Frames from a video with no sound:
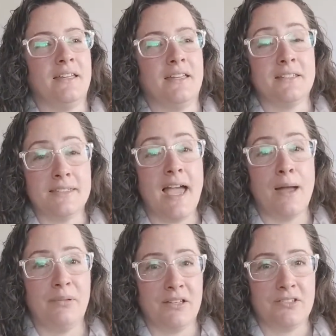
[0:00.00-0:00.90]

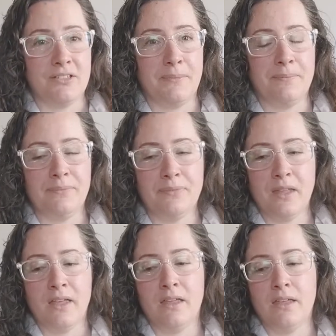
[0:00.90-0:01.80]
established.
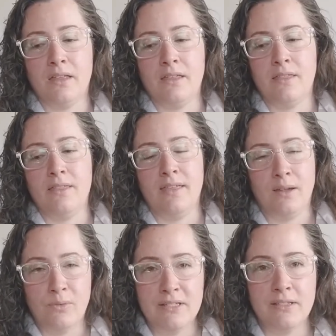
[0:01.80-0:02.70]

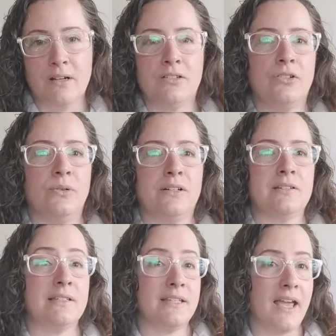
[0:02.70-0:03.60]
Then we start to
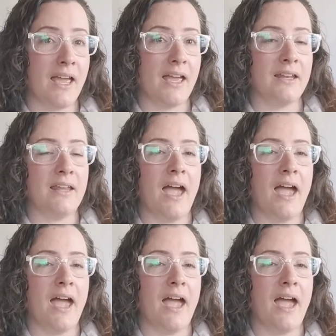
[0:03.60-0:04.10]
understand